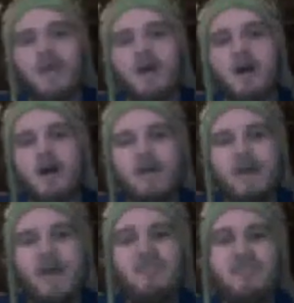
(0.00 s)

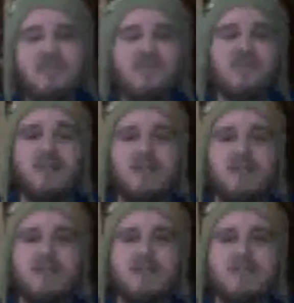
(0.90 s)
As you can see,
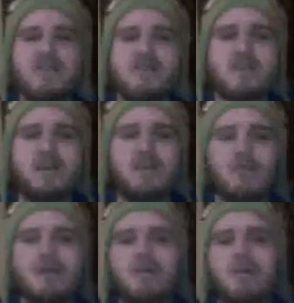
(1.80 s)
this is the
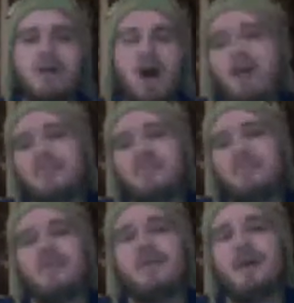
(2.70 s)
real awesome
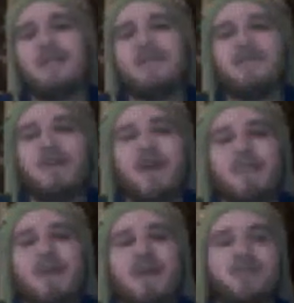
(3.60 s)
thing about this game. It
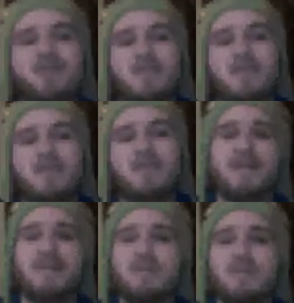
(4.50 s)
actually makes
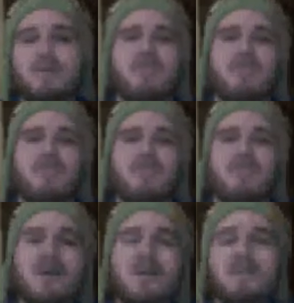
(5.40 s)
this one of the most
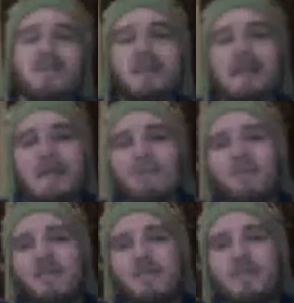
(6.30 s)
fun spelling games that
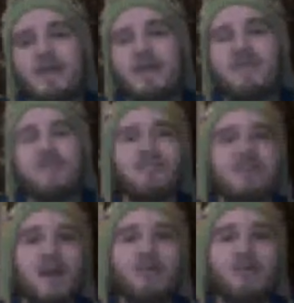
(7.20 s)
I've played, is that it's
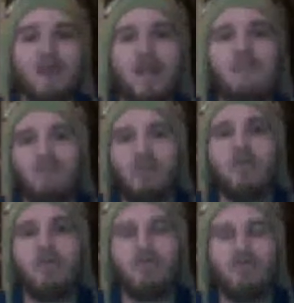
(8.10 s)
got a great
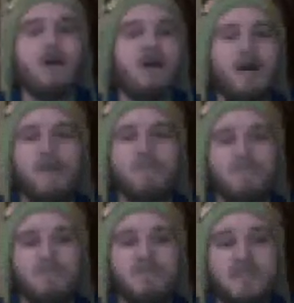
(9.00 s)
solo
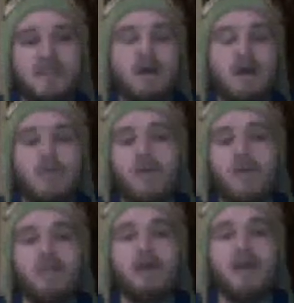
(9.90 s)
way to
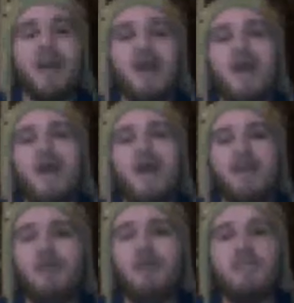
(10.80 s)
play, as
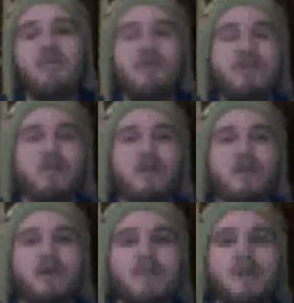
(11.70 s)
well as a multiplayer way
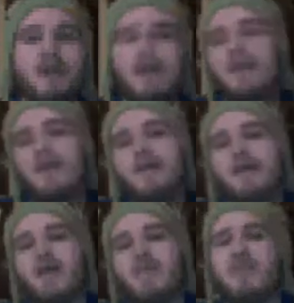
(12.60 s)
to play.
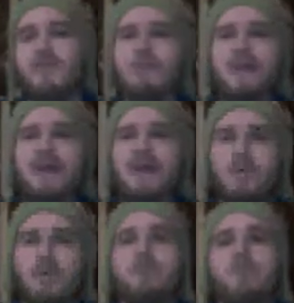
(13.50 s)
If you ever played
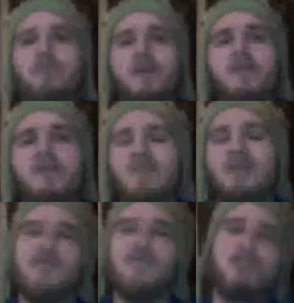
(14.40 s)
Words with Friends, it's